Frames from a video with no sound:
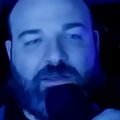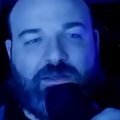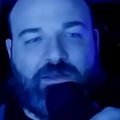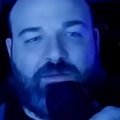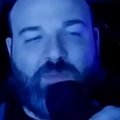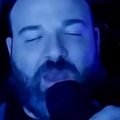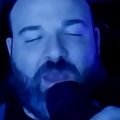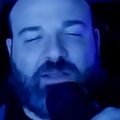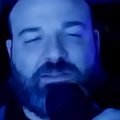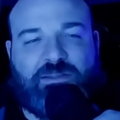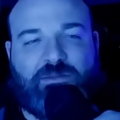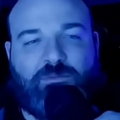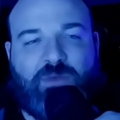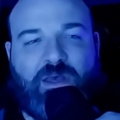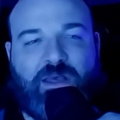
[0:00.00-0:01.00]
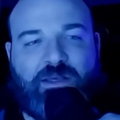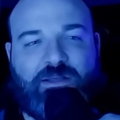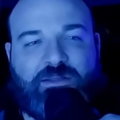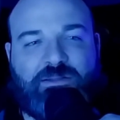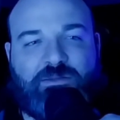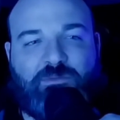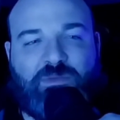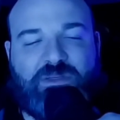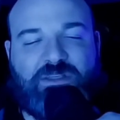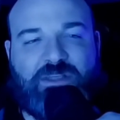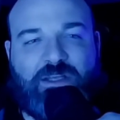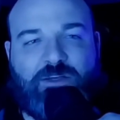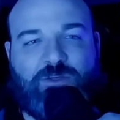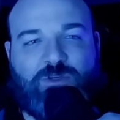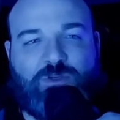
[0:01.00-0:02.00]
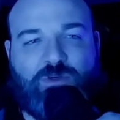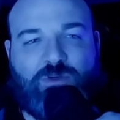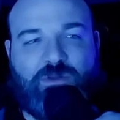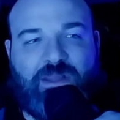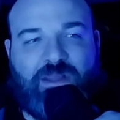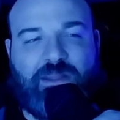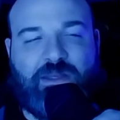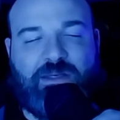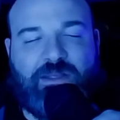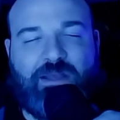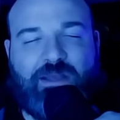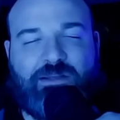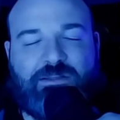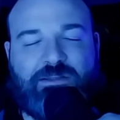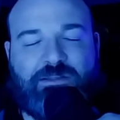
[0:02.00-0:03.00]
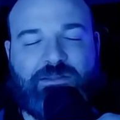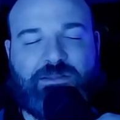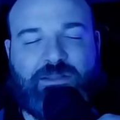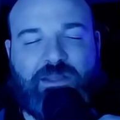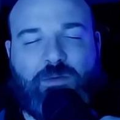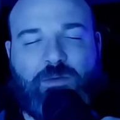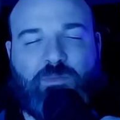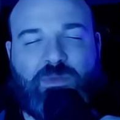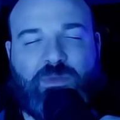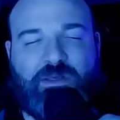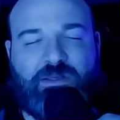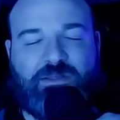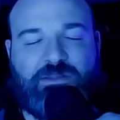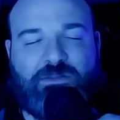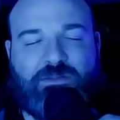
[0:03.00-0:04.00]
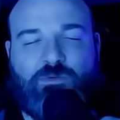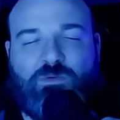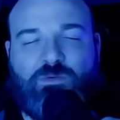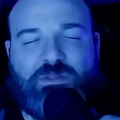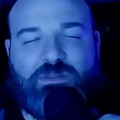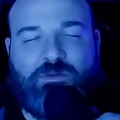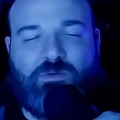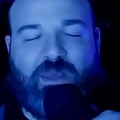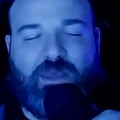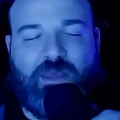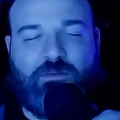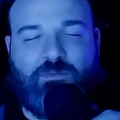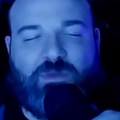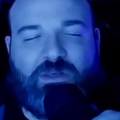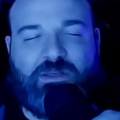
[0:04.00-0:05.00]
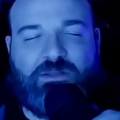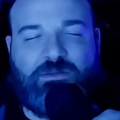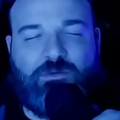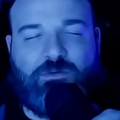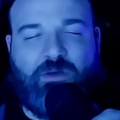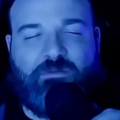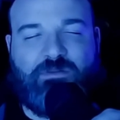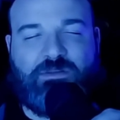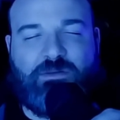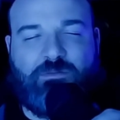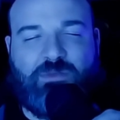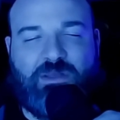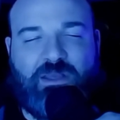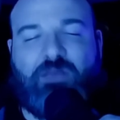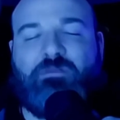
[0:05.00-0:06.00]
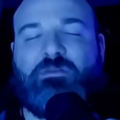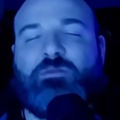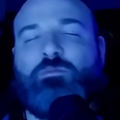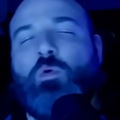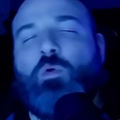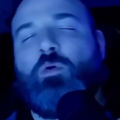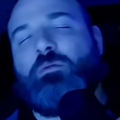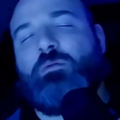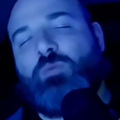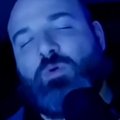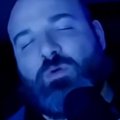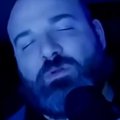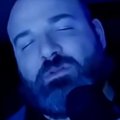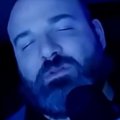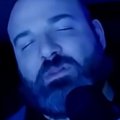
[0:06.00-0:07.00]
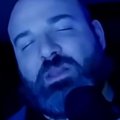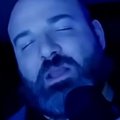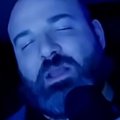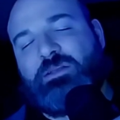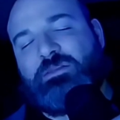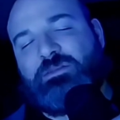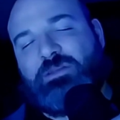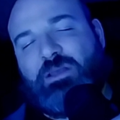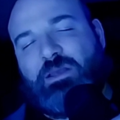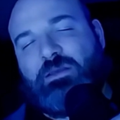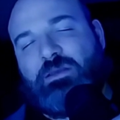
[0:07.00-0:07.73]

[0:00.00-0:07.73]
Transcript: maximize potential and then get to sleep as soon as you can because you have something even more important the next day.